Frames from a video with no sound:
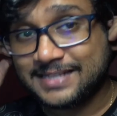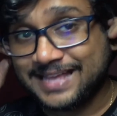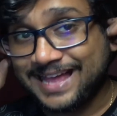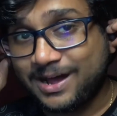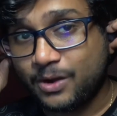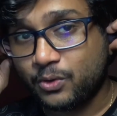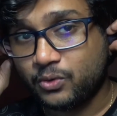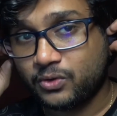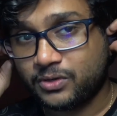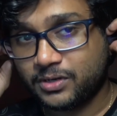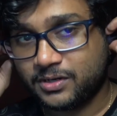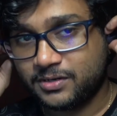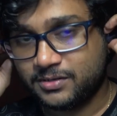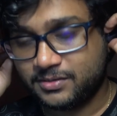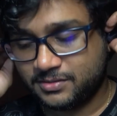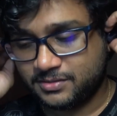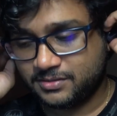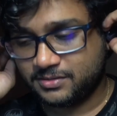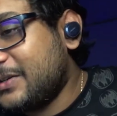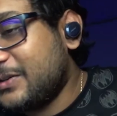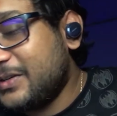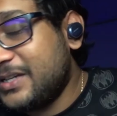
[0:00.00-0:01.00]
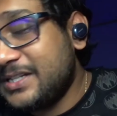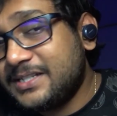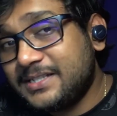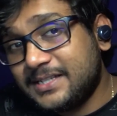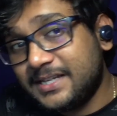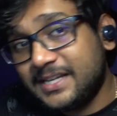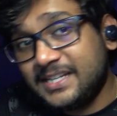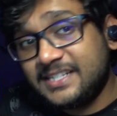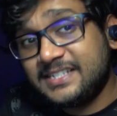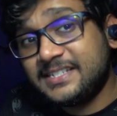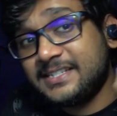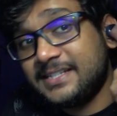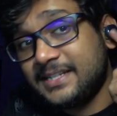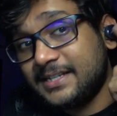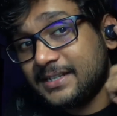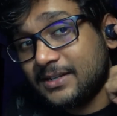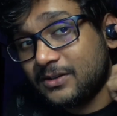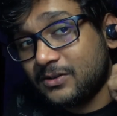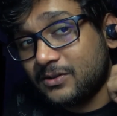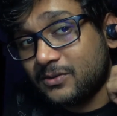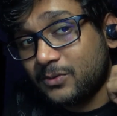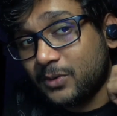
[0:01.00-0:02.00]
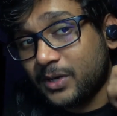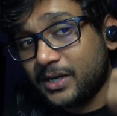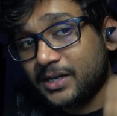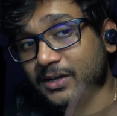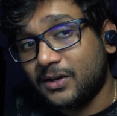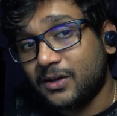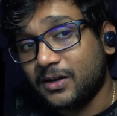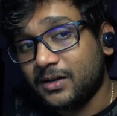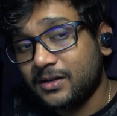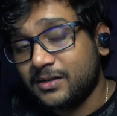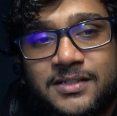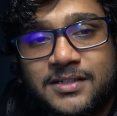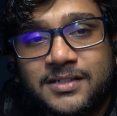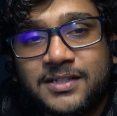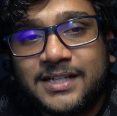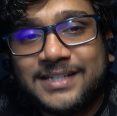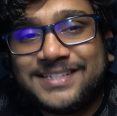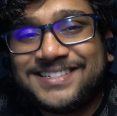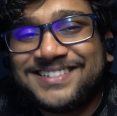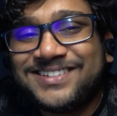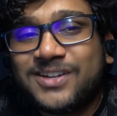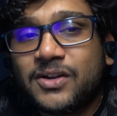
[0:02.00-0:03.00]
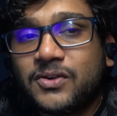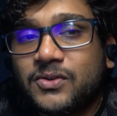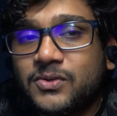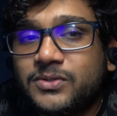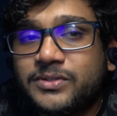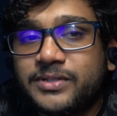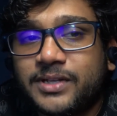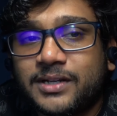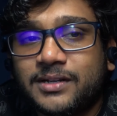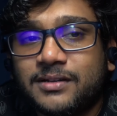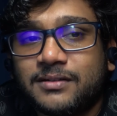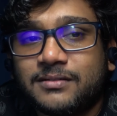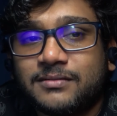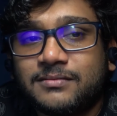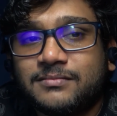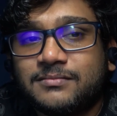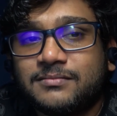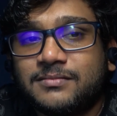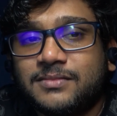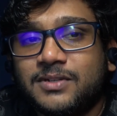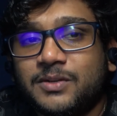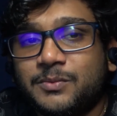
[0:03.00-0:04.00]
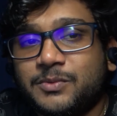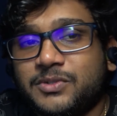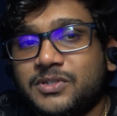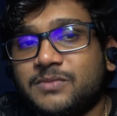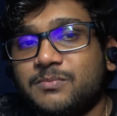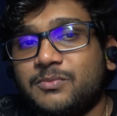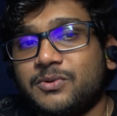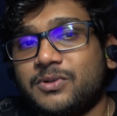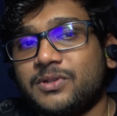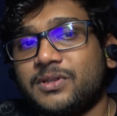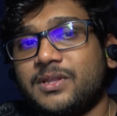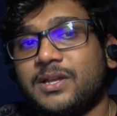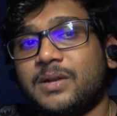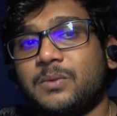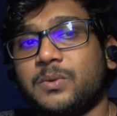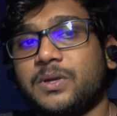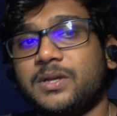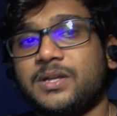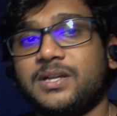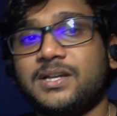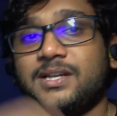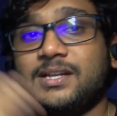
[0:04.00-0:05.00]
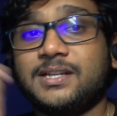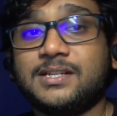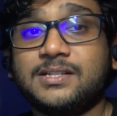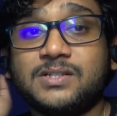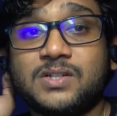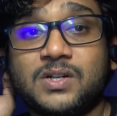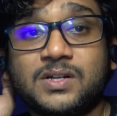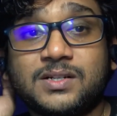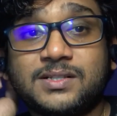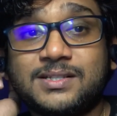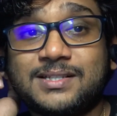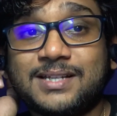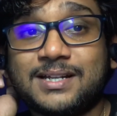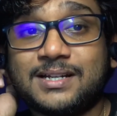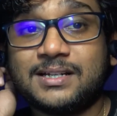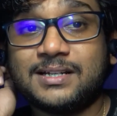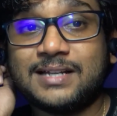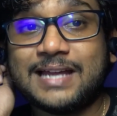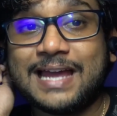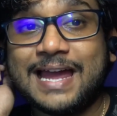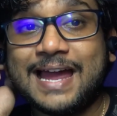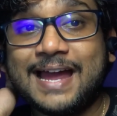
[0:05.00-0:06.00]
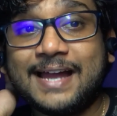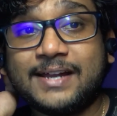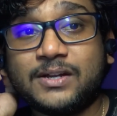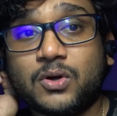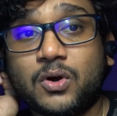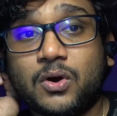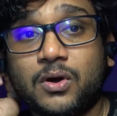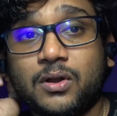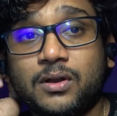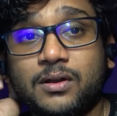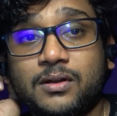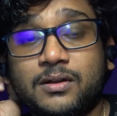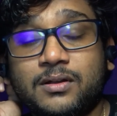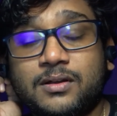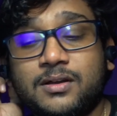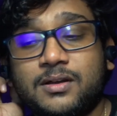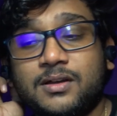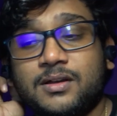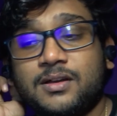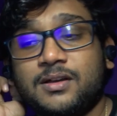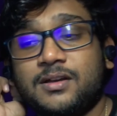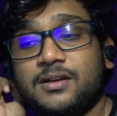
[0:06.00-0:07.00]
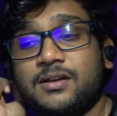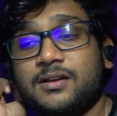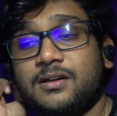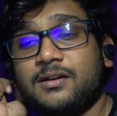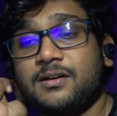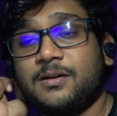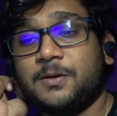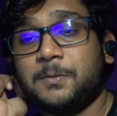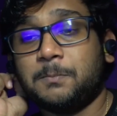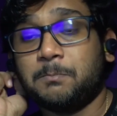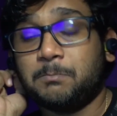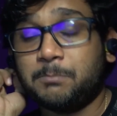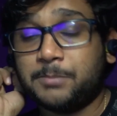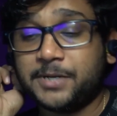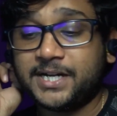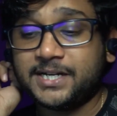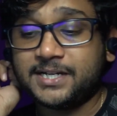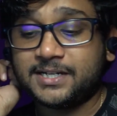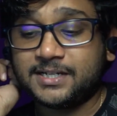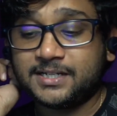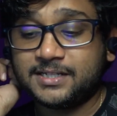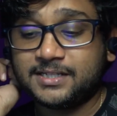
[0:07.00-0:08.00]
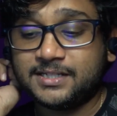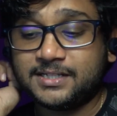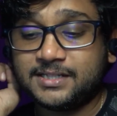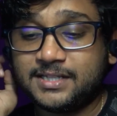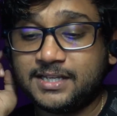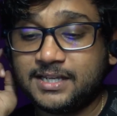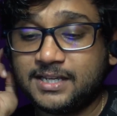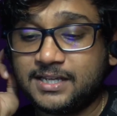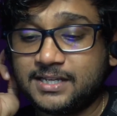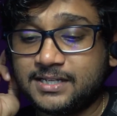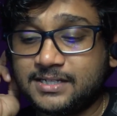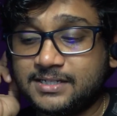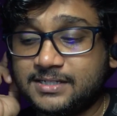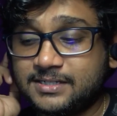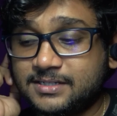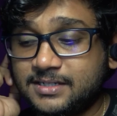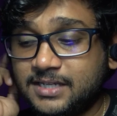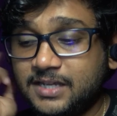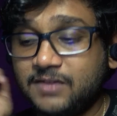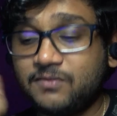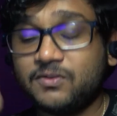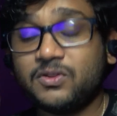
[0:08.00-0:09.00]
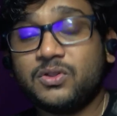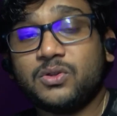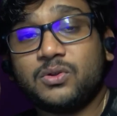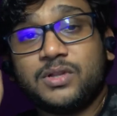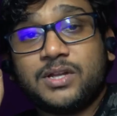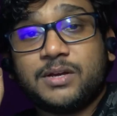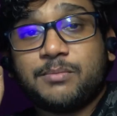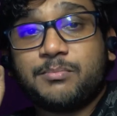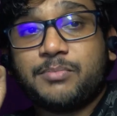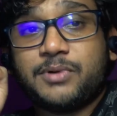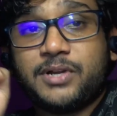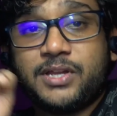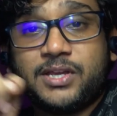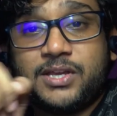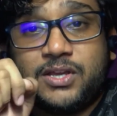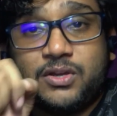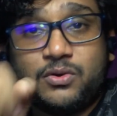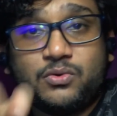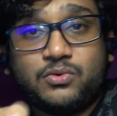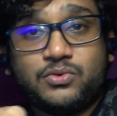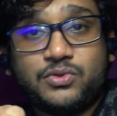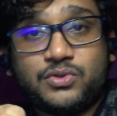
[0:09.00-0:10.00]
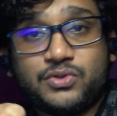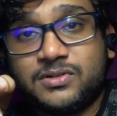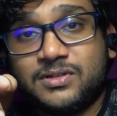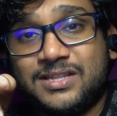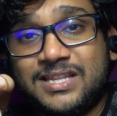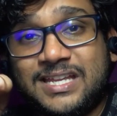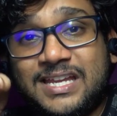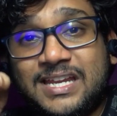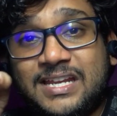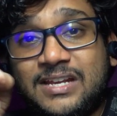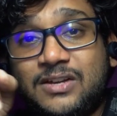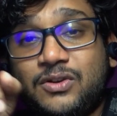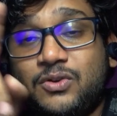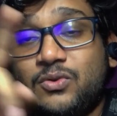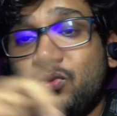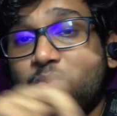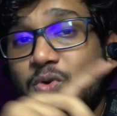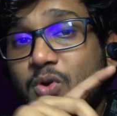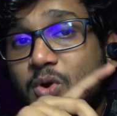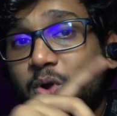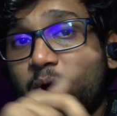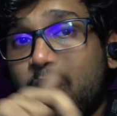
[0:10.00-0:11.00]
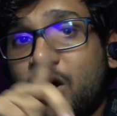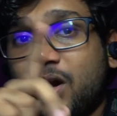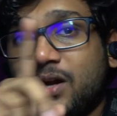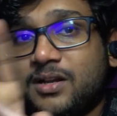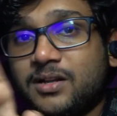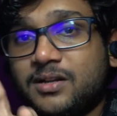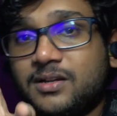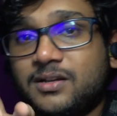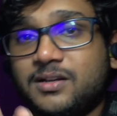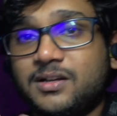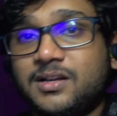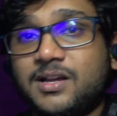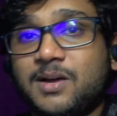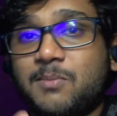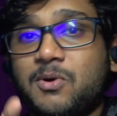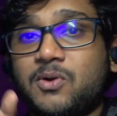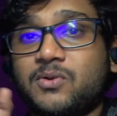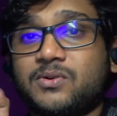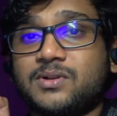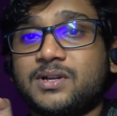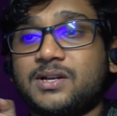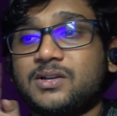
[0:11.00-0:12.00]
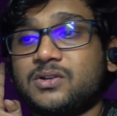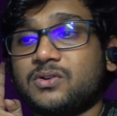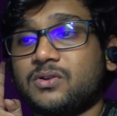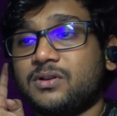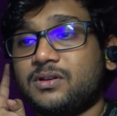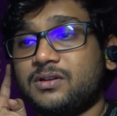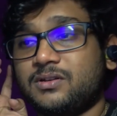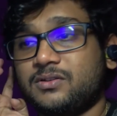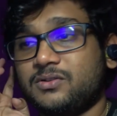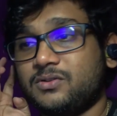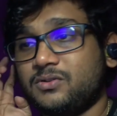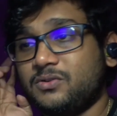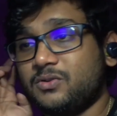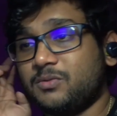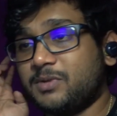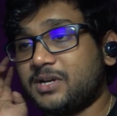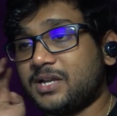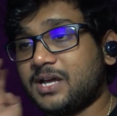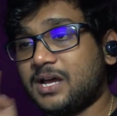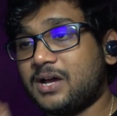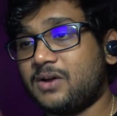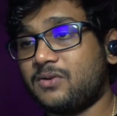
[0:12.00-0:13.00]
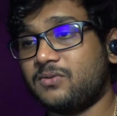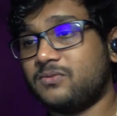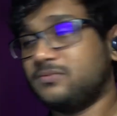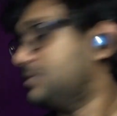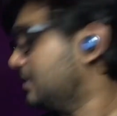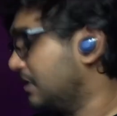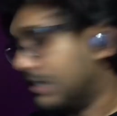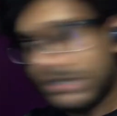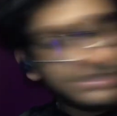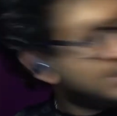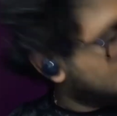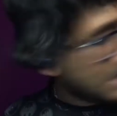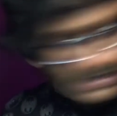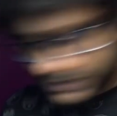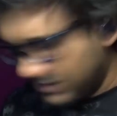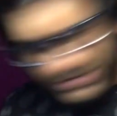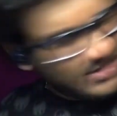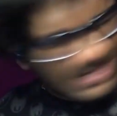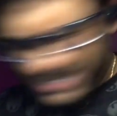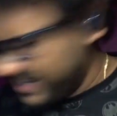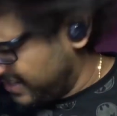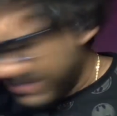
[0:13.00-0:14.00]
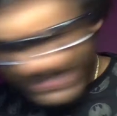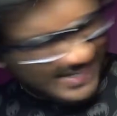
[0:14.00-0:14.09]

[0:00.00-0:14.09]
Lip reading: out. It sticks out quite a lot. It's not too subtle. Let me just put it that way. It is not subtle at all. But the thing is, even though they're pretty huge, they do not come out at all. No matter how hard you shake your